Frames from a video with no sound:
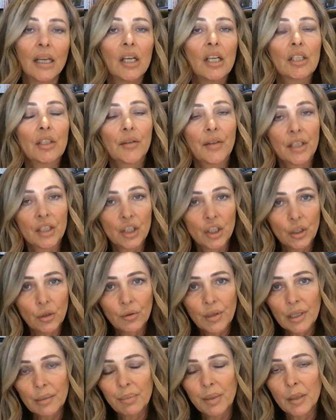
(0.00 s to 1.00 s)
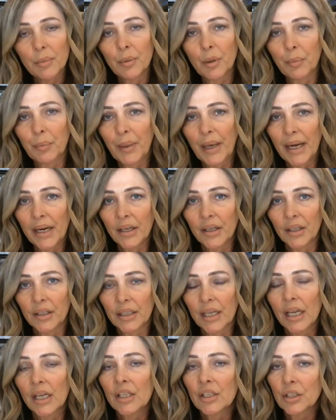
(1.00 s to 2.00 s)
so that you can be prepared
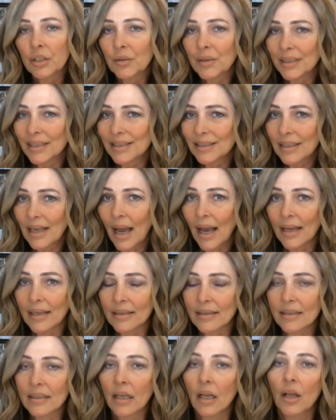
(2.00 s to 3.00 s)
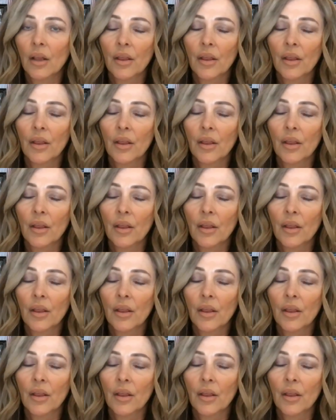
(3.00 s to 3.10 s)
to discuss